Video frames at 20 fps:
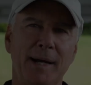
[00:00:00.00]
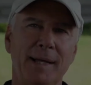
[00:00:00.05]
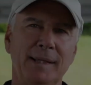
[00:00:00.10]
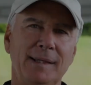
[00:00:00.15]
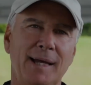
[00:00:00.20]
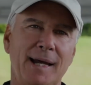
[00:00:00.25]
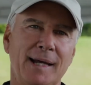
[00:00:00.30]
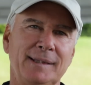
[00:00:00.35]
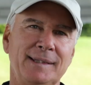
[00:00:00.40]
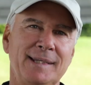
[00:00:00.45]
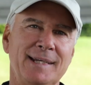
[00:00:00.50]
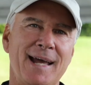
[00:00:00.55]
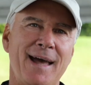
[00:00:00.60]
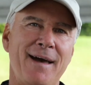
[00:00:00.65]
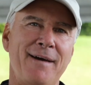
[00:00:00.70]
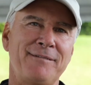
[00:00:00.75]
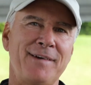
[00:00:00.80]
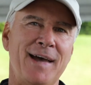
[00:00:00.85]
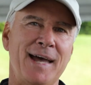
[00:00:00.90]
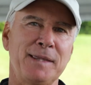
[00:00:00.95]
I think
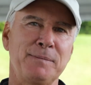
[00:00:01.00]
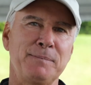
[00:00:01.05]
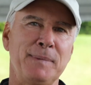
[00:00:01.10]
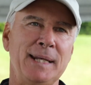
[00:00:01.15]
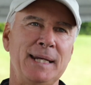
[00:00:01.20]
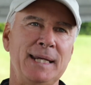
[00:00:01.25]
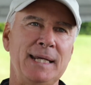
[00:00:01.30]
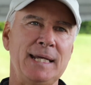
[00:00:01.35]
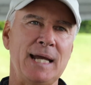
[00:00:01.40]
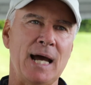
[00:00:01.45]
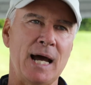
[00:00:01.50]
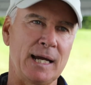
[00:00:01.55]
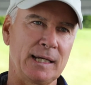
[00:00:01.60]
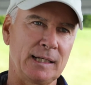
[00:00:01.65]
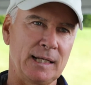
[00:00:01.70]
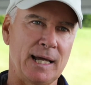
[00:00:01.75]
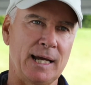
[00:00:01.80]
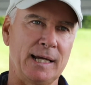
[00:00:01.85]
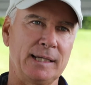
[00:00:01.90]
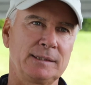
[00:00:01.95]
I've had many
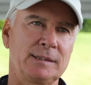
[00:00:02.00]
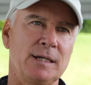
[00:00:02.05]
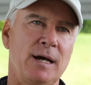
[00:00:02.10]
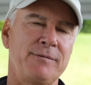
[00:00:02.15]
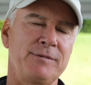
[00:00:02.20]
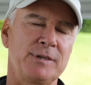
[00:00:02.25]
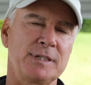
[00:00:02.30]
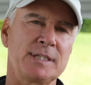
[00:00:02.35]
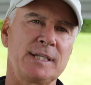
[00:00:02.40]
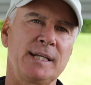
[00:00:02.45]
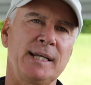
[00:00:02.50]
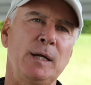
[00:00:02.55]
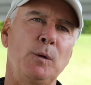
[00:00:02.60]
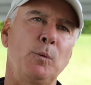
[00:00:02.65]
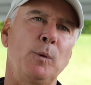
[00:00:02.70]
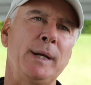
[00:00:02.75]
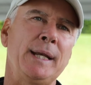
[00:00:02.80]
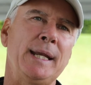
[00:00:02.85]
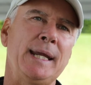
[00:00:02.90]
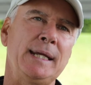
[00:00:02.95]
highlights. Obviously,
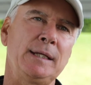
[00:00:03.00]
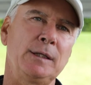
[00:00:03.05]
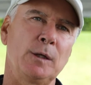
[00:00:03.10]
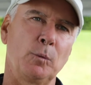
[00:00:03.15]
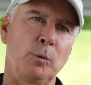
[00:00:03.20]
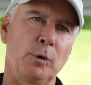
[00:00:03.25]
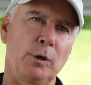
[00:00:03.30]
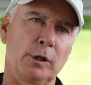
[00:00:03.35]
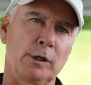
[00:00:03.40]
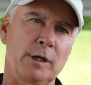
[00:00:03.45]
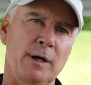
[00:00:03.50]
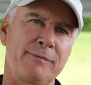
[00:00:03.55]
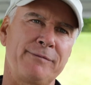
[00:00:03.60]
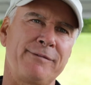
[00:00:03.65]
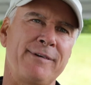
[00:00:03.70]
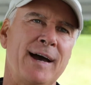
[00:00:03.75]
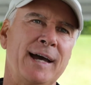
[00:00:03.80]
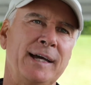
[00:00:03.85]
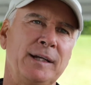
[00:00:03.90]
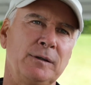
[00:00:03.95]
winning the World Cup
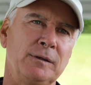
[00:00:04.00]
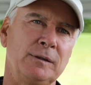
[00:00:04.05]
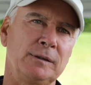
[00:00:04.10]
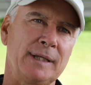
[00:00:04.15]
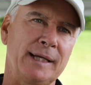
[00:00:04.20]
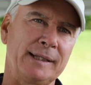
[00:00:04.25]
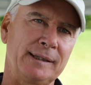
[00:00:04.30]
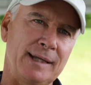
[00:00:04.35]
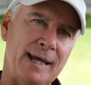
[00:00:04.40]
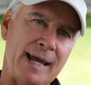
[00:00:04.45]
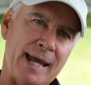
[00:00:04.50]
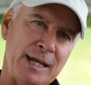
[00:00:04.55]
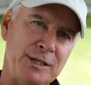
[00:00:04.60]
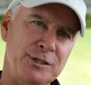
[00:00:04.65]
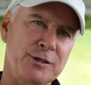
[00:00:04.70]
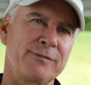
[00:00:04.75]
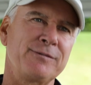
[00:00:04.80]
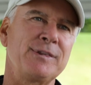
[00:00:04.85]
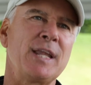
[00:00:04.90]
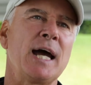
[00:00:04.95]
final at the age
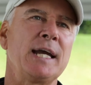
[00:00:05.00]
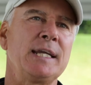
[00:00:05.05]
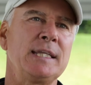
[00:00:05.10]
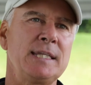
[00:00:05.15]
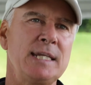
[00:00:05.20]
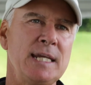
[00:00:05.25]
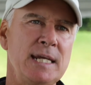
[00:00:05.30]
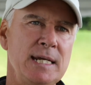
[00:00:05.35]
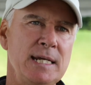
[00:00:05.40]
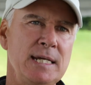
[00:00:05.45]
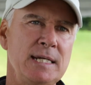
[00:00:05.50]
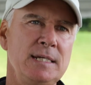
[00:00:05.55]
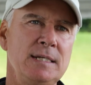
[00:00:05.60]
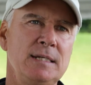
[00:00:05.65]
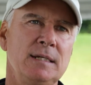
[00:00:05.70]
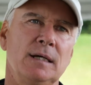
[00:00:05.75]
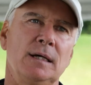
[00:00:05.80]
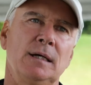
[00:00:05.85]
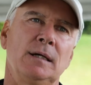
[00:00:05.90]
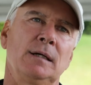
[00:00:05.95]
of
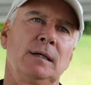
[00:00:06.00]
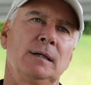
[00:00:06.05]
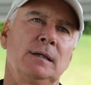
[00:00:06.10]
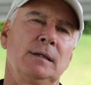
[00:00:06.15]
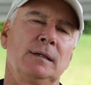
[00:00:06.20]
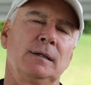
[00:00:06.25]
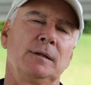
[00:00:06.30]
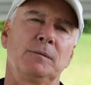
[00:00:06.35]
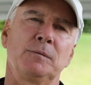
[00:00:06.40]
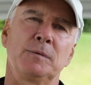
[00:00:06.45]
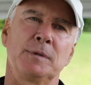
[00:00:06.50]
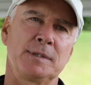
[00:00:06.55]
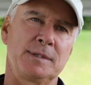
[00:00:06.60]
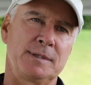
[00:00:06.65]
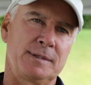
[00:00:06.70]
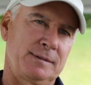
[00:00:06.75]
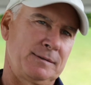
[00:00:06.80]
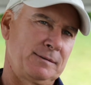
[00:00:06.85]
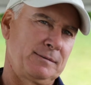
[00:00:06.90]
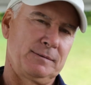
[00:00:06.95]
19 was
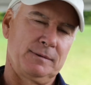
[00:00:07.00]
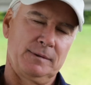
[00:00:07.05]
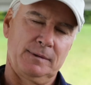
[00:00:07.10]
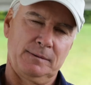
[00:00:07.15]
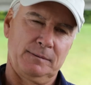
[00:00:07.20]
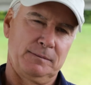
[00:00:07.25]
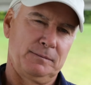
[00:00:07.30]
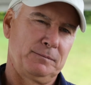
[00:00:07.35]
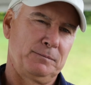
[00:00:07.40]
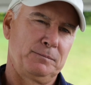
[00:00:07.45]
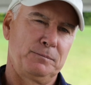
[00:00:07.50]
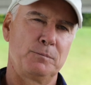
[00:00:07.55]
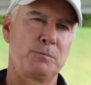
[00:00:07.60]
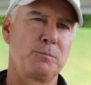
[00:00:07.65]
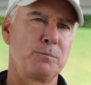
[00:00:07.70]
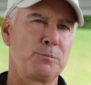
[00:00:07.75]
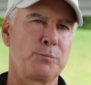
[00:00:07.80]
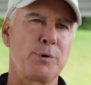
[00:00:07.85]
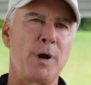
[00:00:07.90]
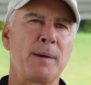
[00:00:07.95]

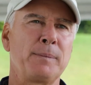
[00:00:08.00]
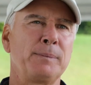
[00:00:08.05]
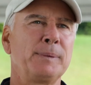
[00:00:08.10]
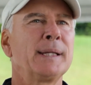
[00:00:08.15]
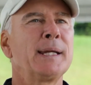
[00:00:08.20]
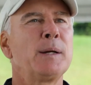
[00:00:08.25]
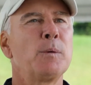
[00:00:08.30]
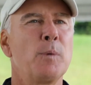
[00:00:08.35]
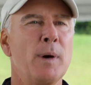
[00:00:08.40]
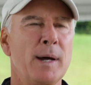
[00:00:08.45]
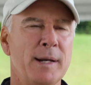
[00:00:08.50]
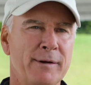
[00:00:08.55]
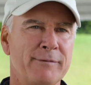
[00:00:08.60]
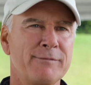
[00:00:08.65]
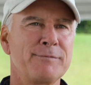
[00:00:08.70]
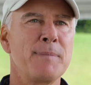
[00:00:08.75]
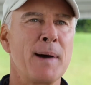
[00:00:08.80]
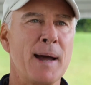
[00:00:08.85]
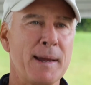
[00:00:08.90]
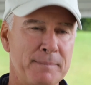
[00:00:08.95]
probably one
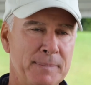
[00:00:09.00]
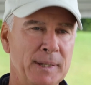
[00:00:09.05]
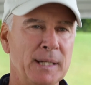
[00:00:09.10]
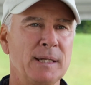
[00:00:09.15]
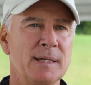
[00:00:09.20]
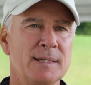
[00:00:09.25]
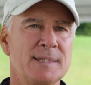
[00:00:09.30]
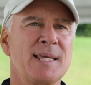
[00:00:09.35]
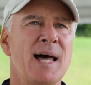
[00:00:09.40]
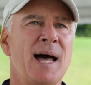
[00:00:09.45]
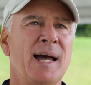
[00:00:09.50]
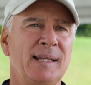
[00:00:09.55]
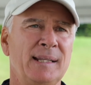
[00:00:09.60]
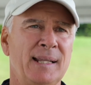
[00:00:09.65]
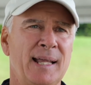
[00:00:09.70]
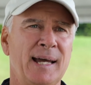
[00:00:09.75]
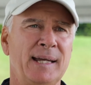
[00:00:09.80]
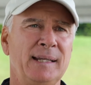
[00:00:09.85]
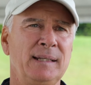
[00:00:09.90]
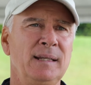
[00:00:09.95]
of my biggest
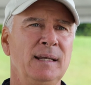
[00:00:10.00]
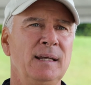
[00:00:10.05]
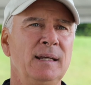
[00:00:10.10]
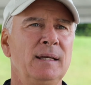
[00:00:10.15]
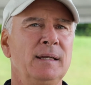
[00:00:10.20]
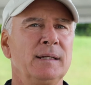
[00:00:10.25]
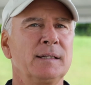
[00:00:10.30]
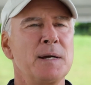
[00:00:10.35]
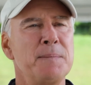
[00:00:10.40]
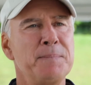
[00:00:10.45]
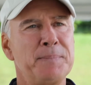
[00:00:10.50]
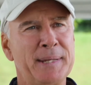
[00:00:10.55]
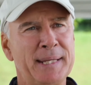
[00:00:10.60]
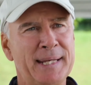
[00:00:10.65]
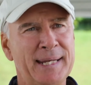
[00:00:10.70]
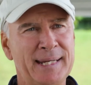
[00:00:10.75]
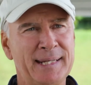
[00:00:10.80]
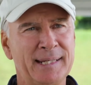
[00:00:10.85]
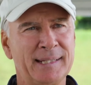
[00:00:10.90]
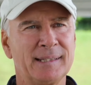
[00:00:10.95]
highlights.
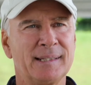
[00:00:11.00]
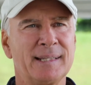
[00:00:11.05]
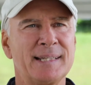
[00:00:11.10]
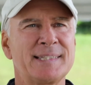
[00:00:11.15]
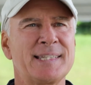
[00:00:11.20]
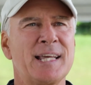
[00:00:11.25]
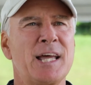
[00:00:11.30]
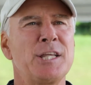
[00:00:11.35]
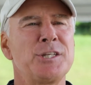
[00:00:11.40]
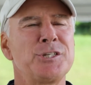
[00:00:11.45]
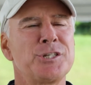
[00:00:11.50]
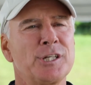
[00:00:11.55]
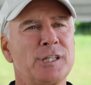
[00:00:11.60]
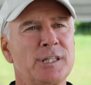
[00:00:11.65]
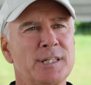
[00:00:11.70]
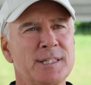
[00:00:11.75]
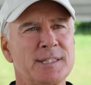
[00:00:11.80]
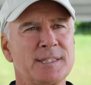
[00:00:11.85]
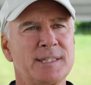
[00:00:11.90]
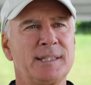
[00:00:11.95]
Competing in Los
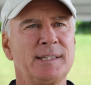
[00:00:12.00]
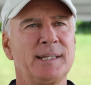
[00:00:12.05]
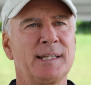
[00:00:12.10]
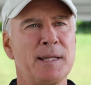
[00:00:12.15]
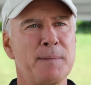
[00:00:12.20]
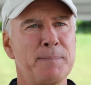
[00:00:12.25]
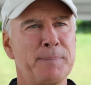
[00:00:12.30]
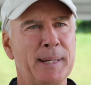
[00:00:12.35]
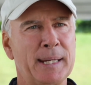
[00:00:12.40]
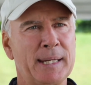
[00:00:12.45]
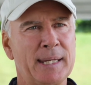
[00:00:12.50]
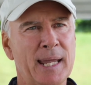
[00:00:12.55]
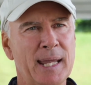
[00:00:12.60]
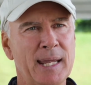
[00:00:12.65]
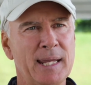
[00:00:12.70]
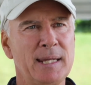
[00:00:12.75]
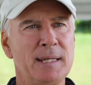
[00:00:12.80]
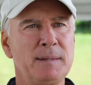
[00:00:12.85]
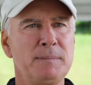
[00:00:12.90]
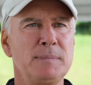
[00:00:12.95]
Angeles in the Olympic
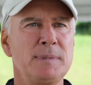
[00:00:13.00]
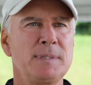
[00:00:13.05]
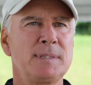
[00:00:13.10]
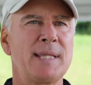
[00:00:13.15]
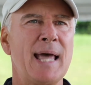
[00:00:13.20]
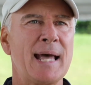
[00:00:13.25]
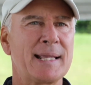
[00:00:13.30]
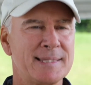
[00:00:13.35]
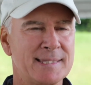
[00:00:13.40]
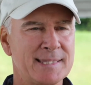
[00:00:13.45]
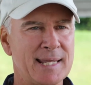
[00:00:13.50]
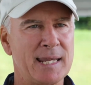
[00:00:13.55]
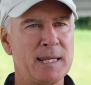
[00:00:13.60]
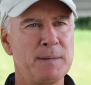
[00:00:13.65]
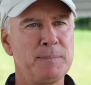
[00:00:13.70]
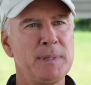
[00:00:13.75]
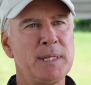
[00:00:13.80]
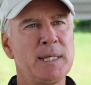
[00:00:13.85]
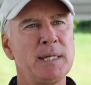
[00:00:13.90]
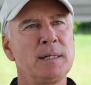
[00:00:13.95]
Games that
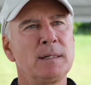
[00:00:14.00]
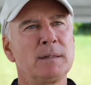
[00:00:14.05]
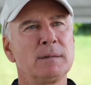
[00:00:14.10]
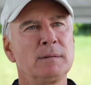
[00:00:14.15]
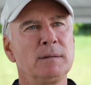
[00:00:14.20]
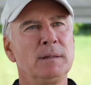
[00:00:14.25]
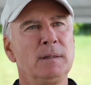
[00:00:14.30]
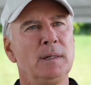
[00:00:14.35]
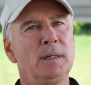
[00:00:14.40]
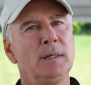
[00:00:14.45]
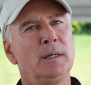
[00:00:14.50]
same year,